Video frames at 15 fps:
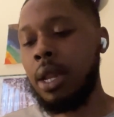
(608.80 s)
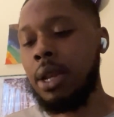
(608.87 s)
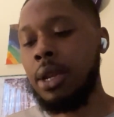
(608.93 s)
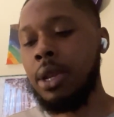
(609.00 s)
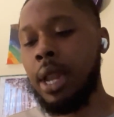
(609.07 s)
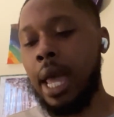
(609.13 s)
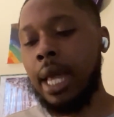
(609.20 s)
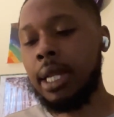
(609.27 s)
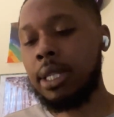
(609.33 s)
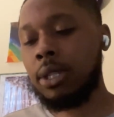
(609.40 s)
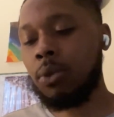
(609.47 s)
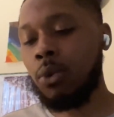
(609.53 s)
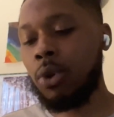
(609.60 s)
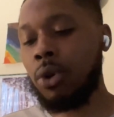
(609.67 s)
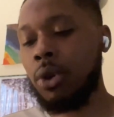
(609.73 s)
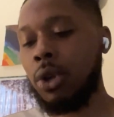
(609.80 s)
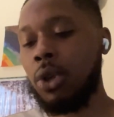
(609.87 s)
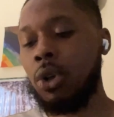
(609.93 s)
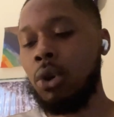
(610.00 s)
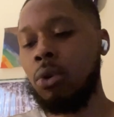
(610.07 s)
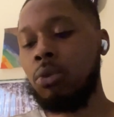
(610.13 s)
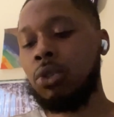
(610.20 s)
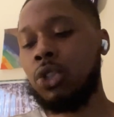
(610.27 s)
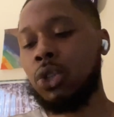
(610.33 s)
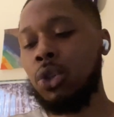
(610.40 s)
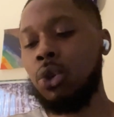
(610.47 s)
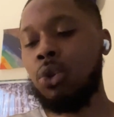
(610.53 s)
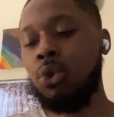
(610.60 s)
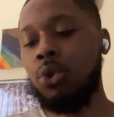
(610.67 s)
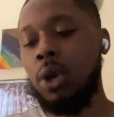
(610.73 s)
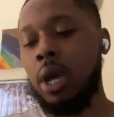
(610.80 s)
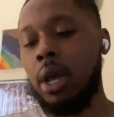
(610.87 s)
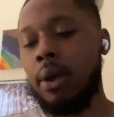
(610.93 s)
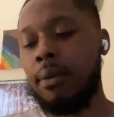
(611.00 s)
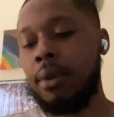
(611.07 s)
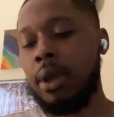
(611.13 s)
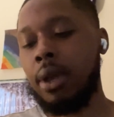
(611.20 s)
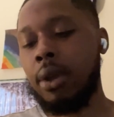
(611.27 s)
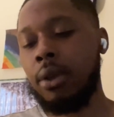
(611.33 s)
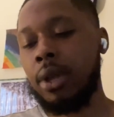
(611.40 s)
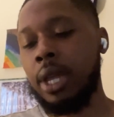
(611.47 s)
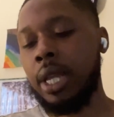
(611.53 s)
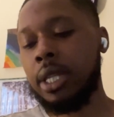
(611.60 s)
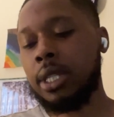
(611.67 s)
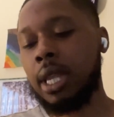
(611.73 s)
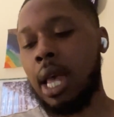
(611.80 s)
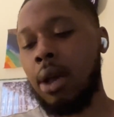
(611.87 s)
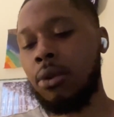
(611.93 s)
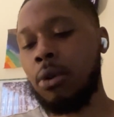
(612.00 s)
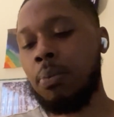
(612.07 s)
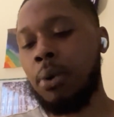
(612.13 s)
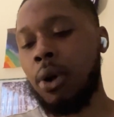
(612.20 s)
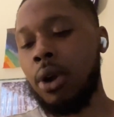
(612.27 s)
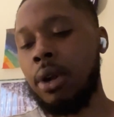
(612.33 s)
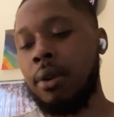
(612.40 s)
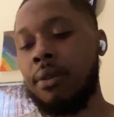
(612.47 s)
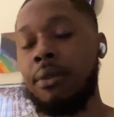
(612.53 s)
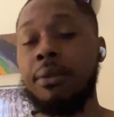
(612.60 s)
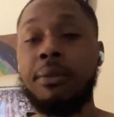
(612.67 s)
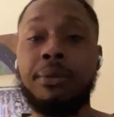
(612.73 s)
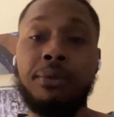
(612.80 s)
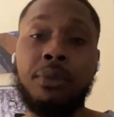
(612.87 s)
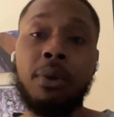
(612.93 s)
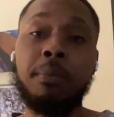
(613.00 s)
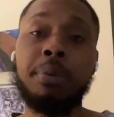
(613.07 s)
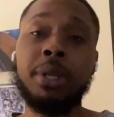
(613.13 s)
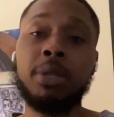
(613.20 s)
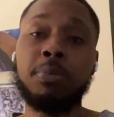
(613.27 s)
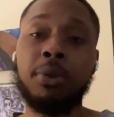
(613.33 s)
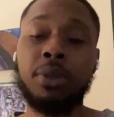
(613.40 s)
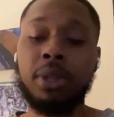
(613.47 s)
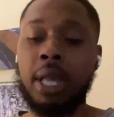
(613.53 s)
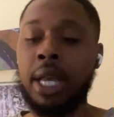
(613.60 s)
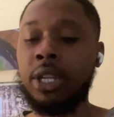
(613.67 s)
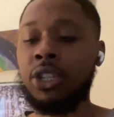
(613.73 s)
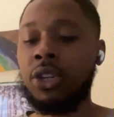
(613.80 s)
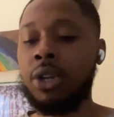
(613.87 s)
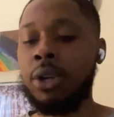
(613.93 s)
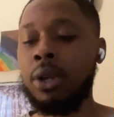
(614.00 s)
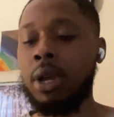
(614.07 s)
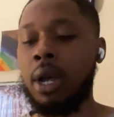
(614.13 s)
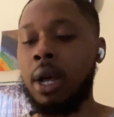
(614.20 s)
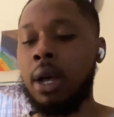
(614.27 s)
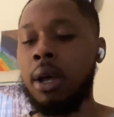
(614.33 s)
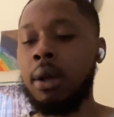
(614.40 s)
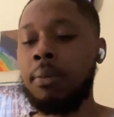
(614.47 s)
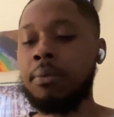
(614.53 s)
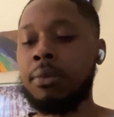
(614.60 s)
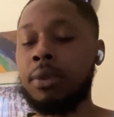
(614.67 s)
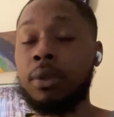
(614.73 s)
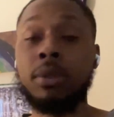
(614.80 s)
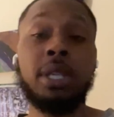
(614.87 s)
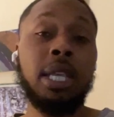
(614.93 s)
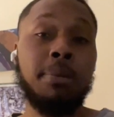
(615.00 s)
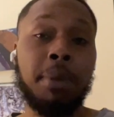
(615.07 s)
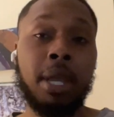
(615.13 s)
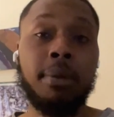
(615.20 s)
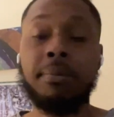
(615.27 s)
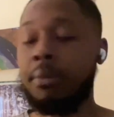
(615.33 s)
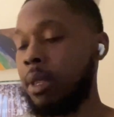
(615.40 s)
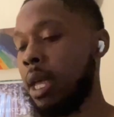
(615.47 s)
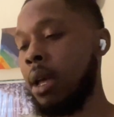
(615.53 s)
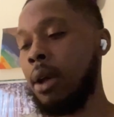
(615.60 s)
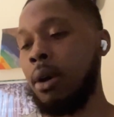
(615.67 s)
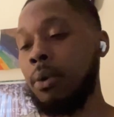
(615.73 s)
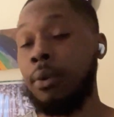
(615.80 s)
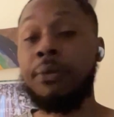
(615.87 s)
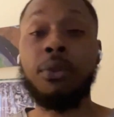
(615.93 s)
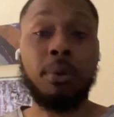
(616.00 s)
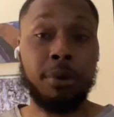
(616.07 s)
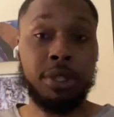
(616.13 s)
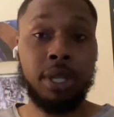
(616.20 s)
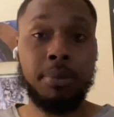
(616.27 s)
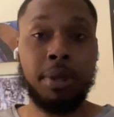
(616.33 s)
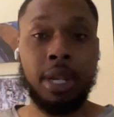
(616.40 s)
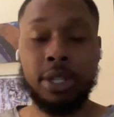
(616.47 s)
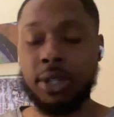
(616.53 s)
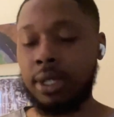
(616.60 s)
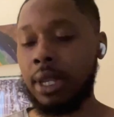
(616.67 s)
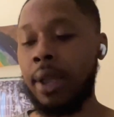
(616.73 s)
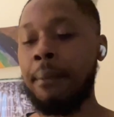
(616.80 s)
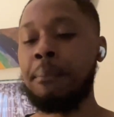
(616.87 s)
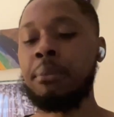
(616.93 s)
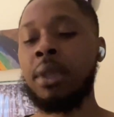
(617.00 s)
Next, we're going to go to his counterpart from Pittsburgh last year, former teammate, I should say.